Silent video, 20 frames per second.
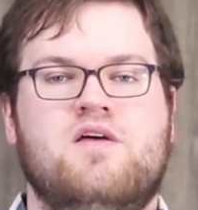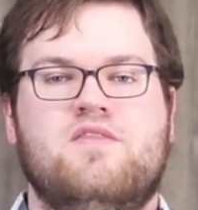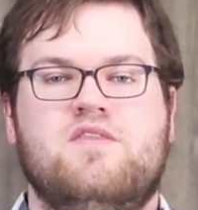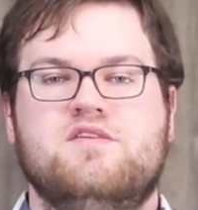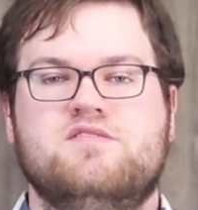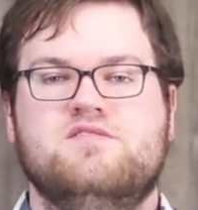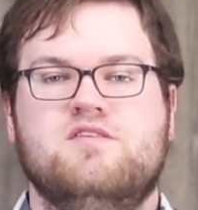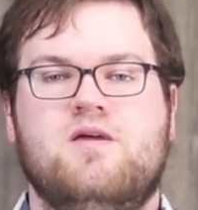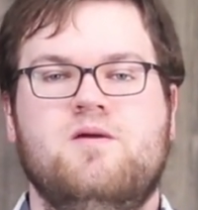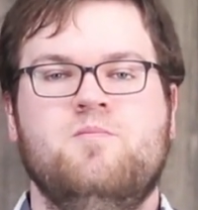
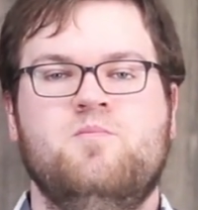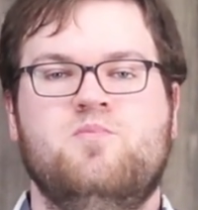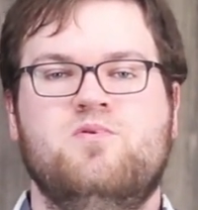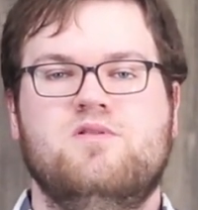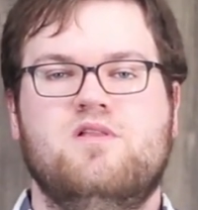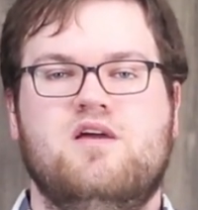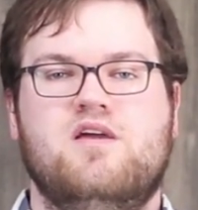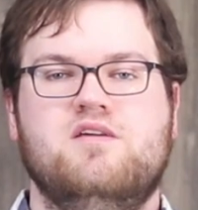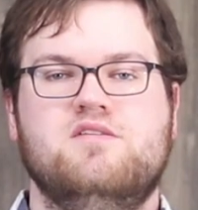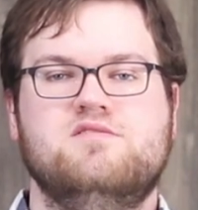the same
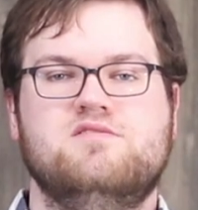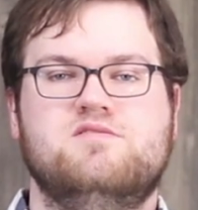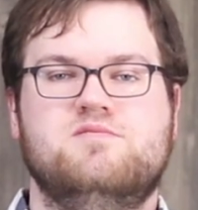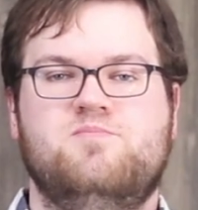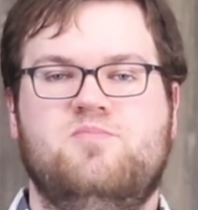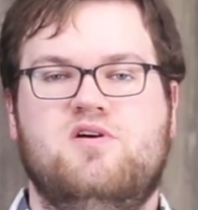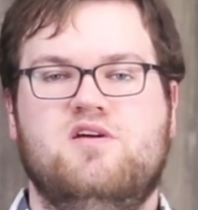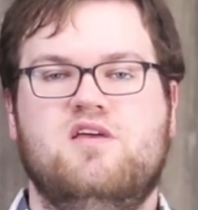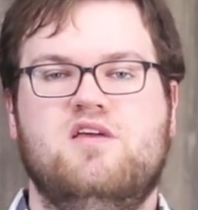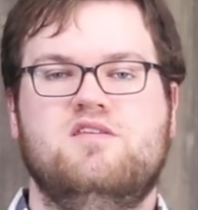place,
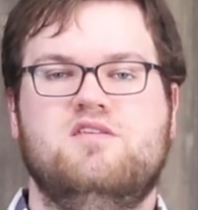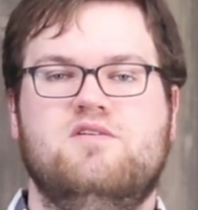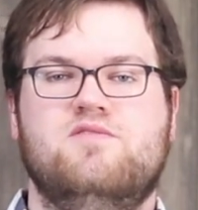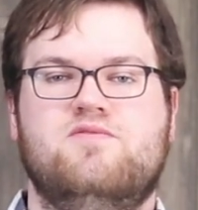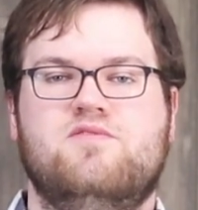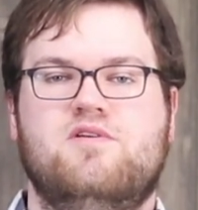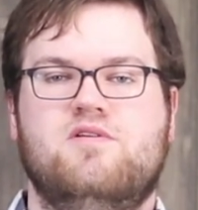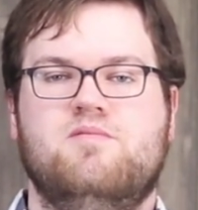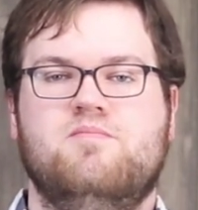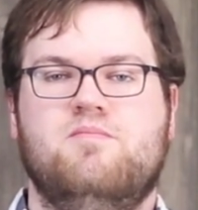but a
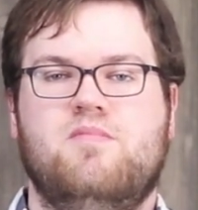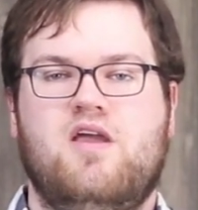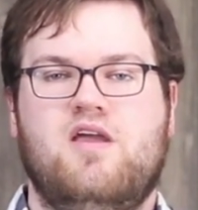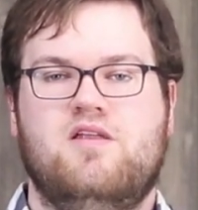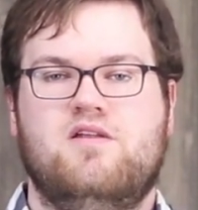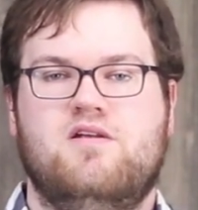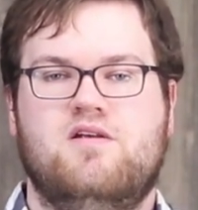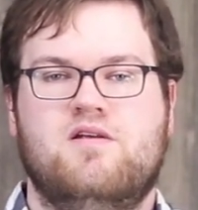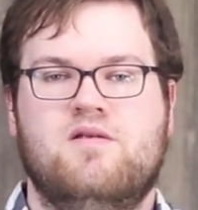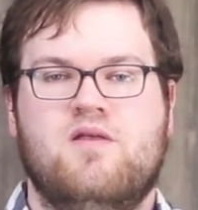different
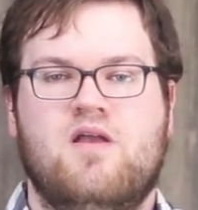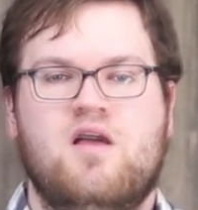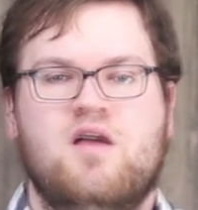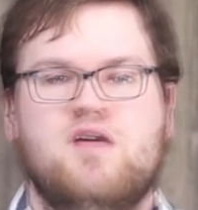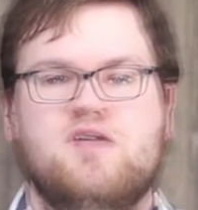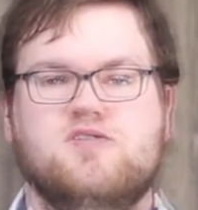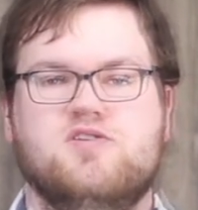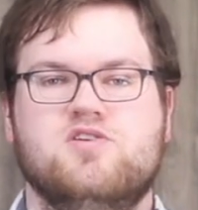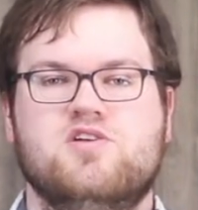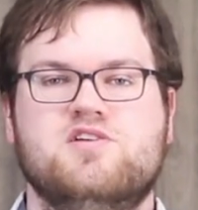manner.
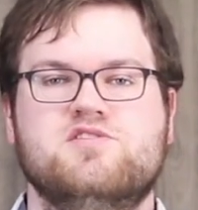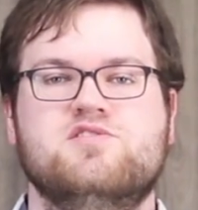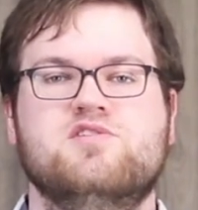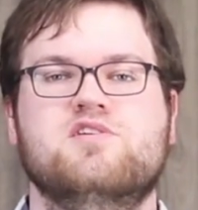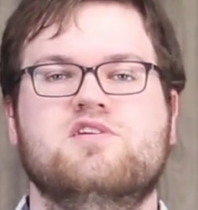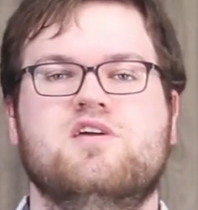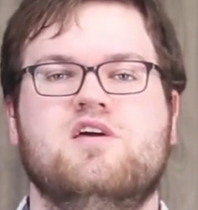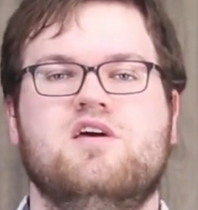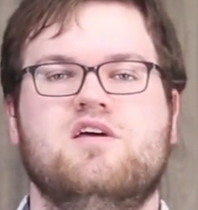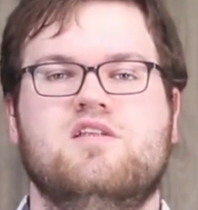So let's
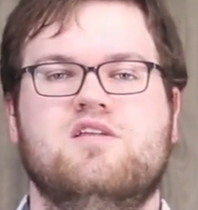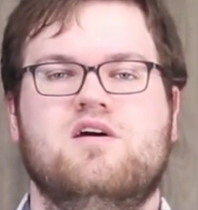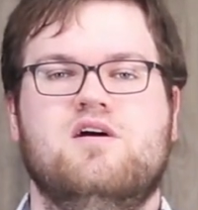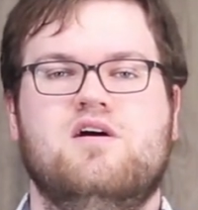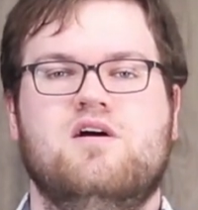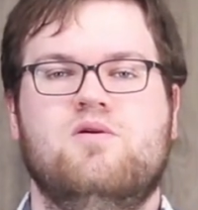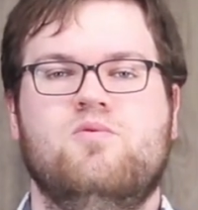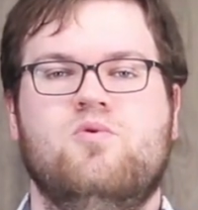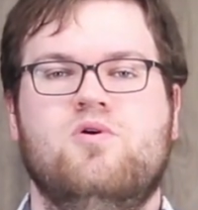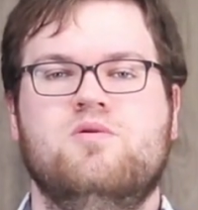look at
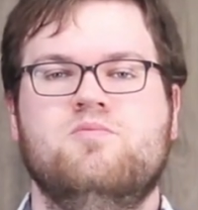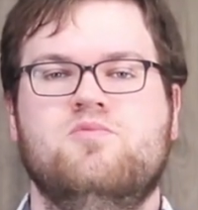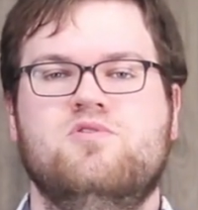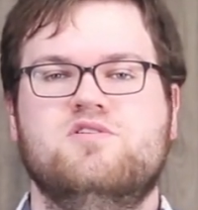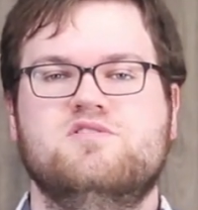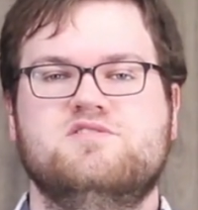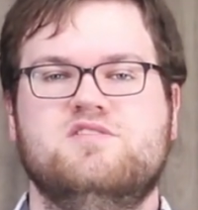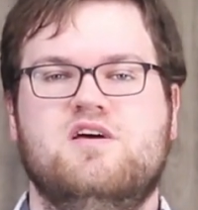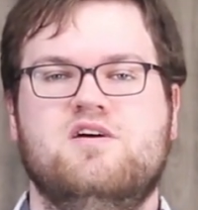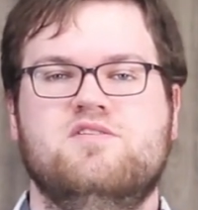one
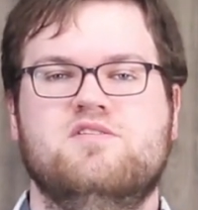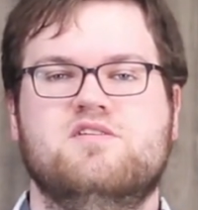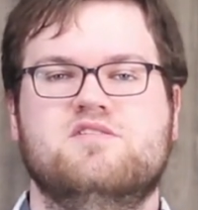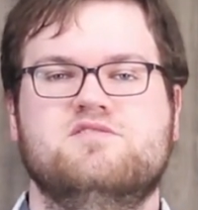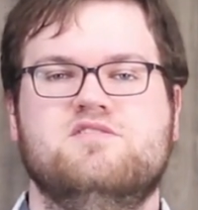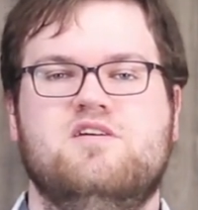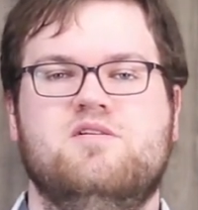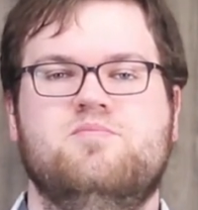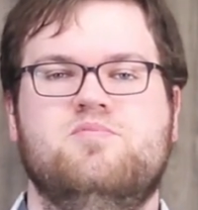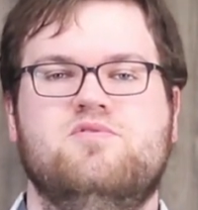more sound
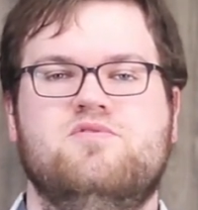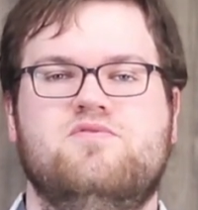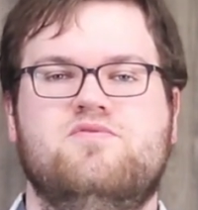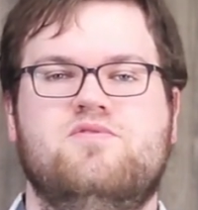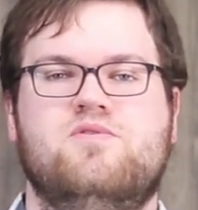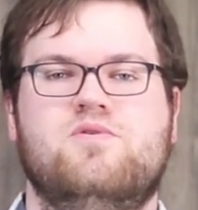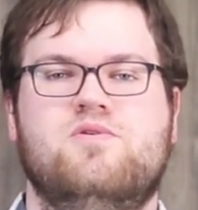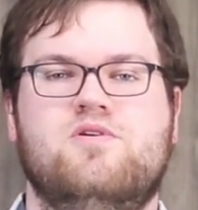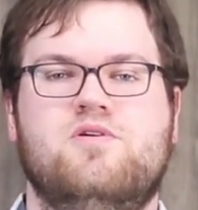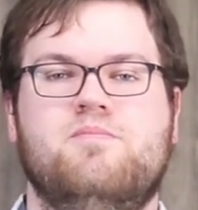example
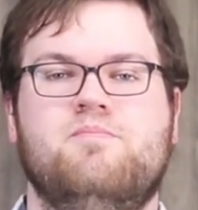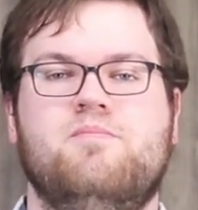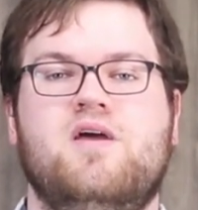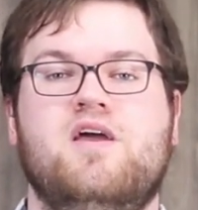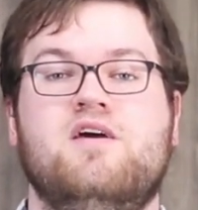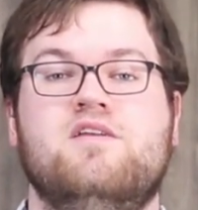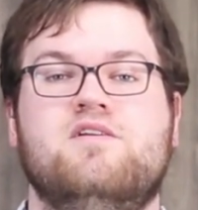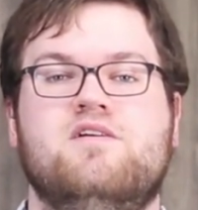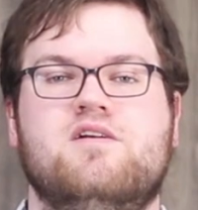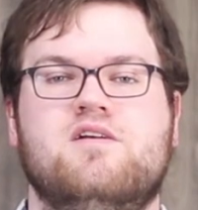for
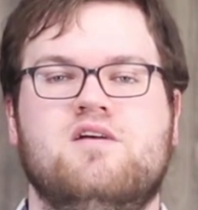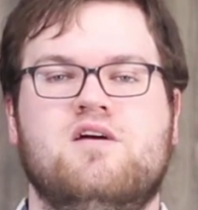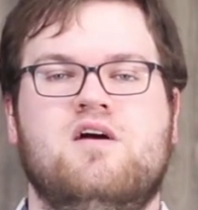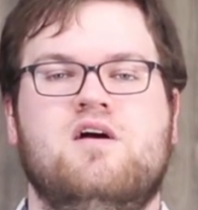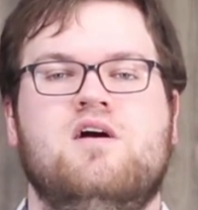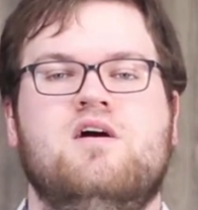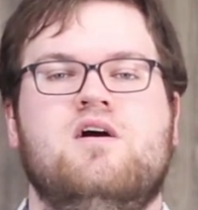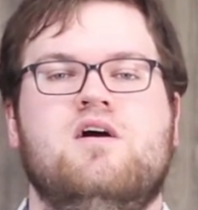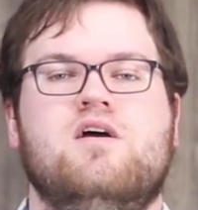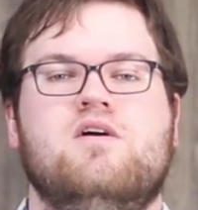manner.
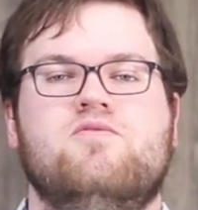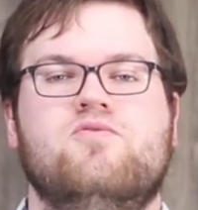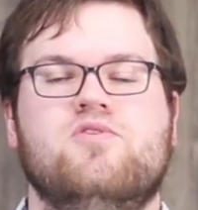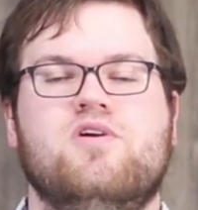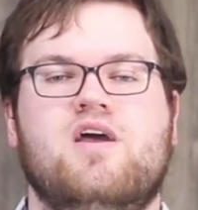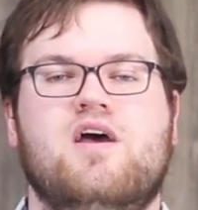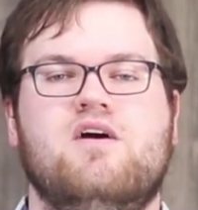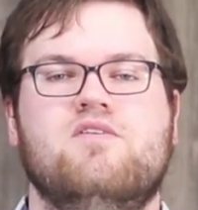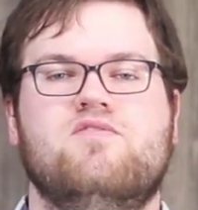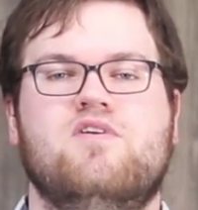If
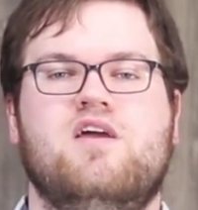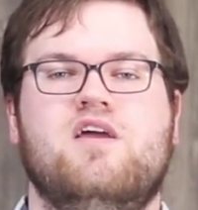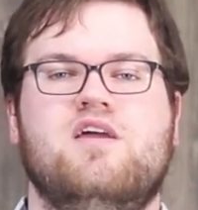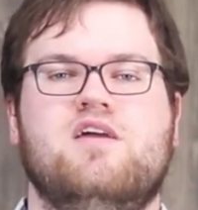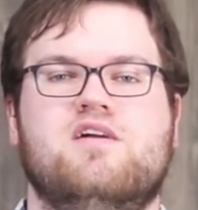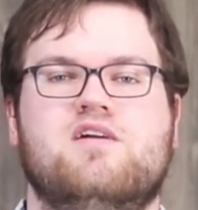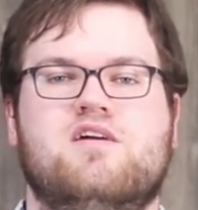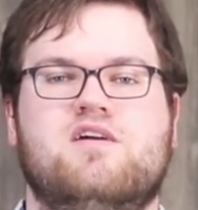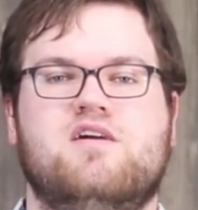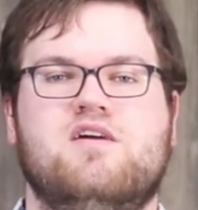we have
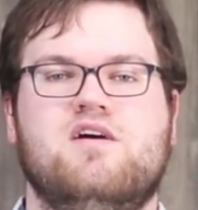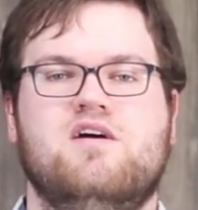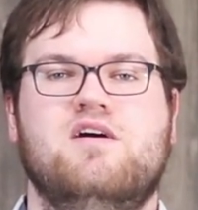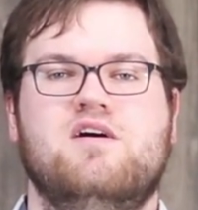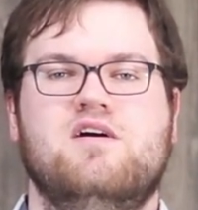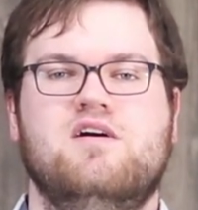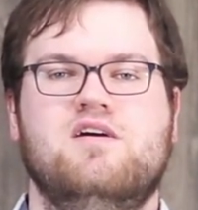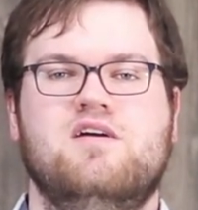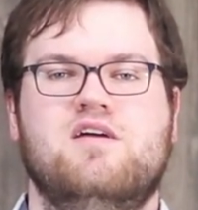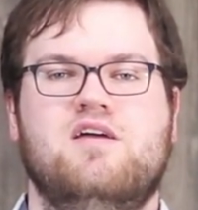a
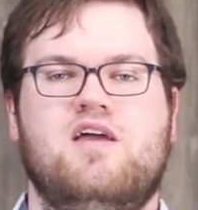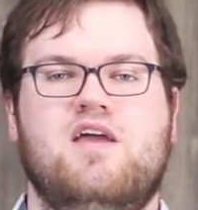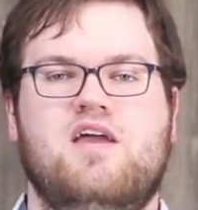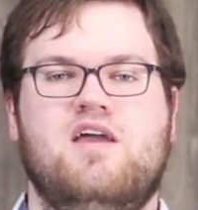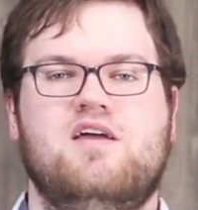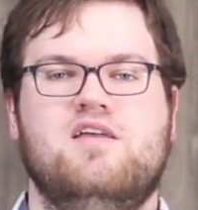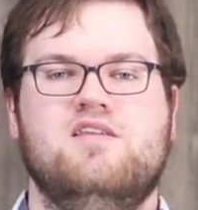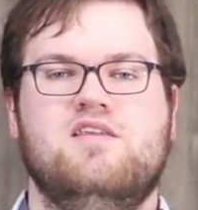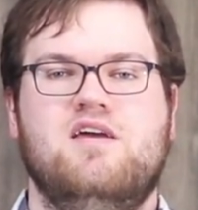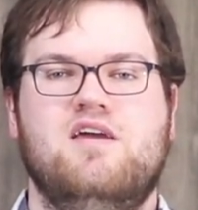K
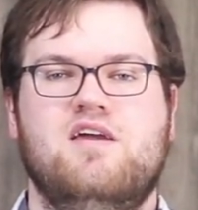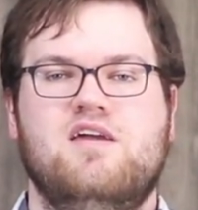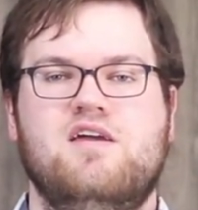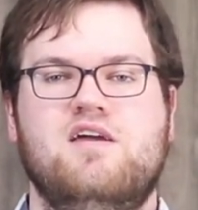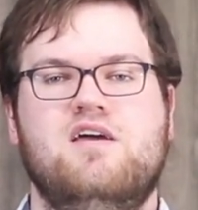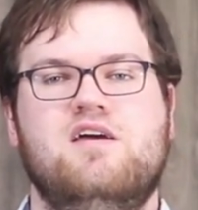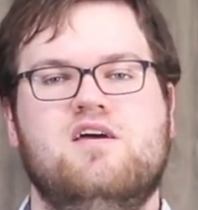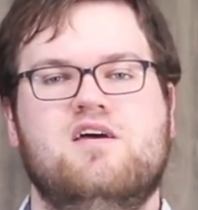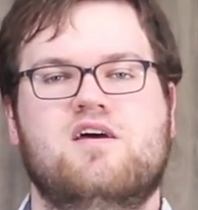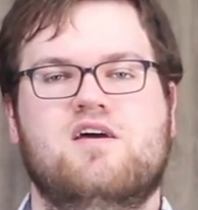and
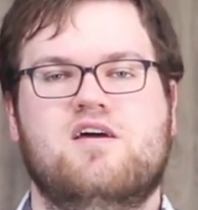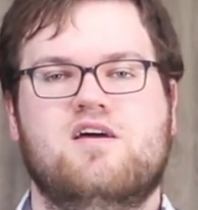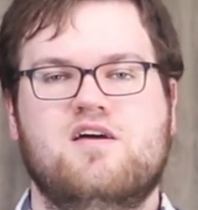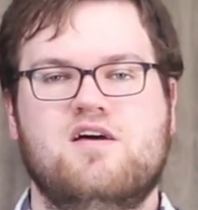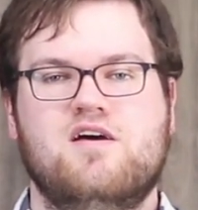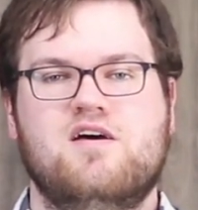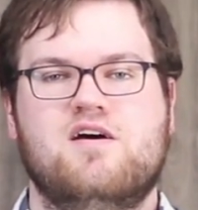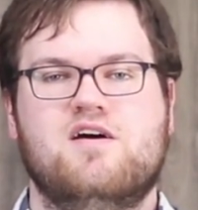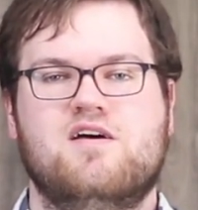a Ch.